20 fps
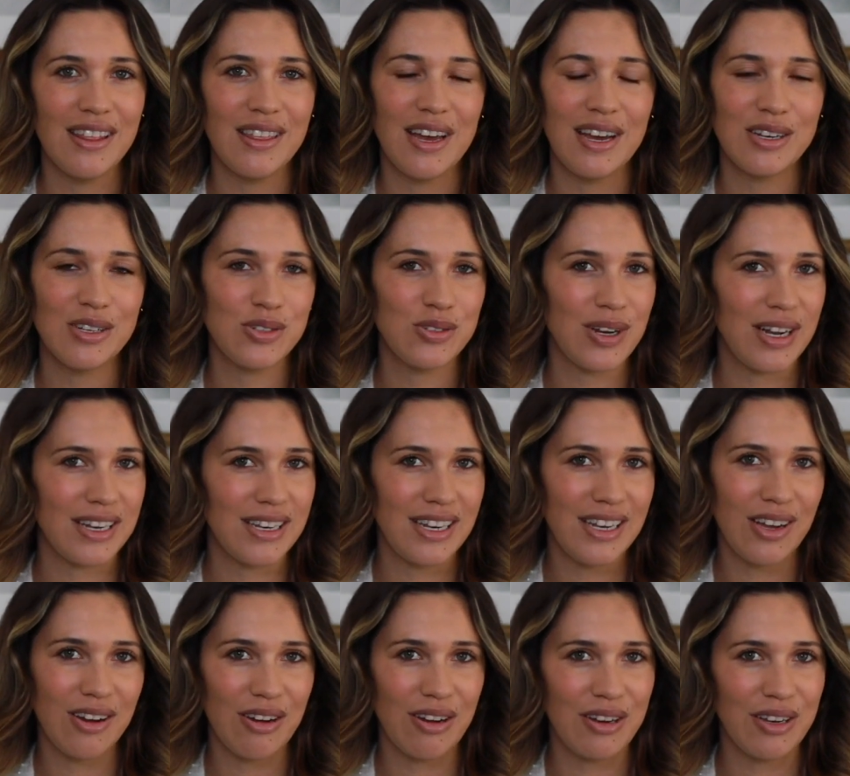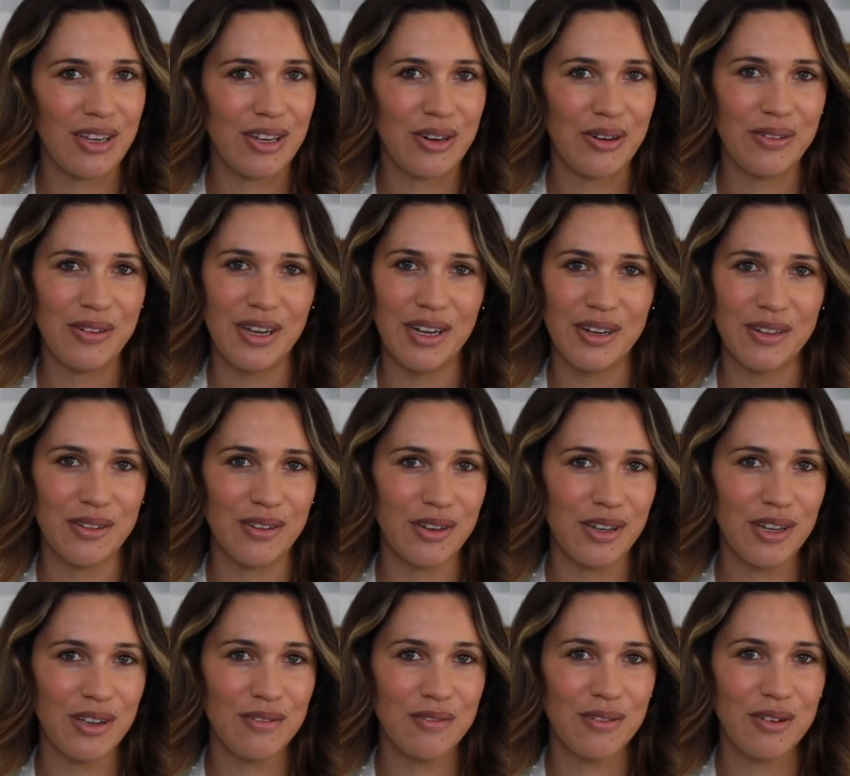that trendy audio that you're
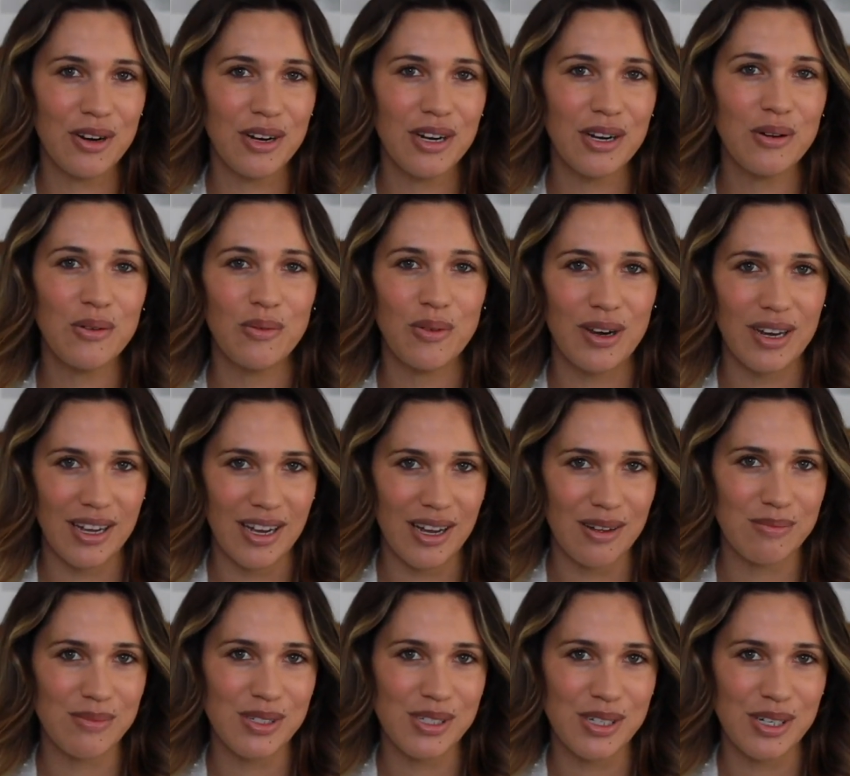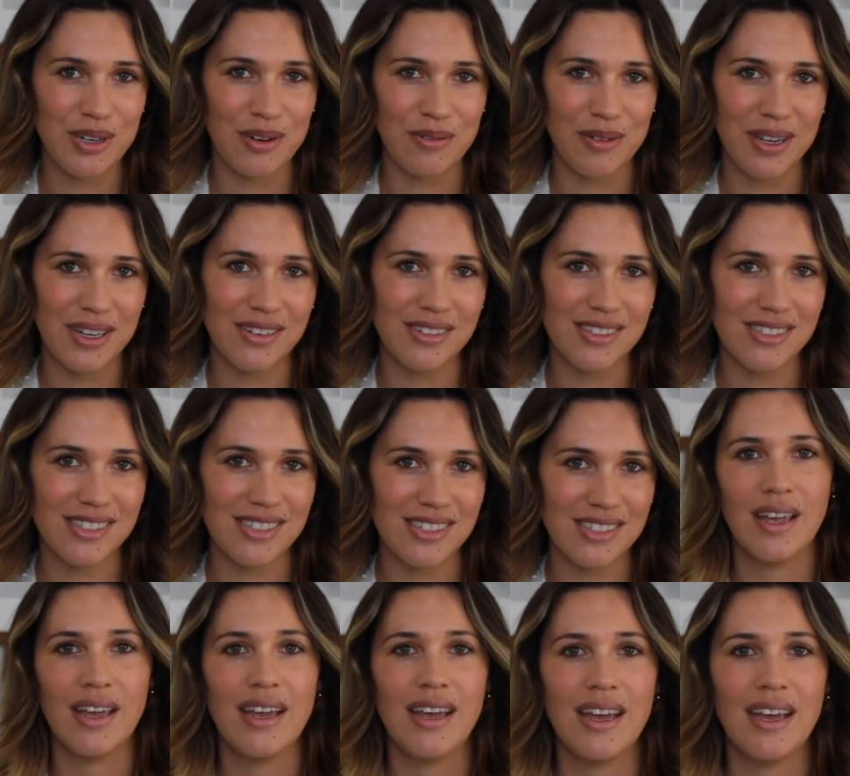looking for when it comes to your Reels.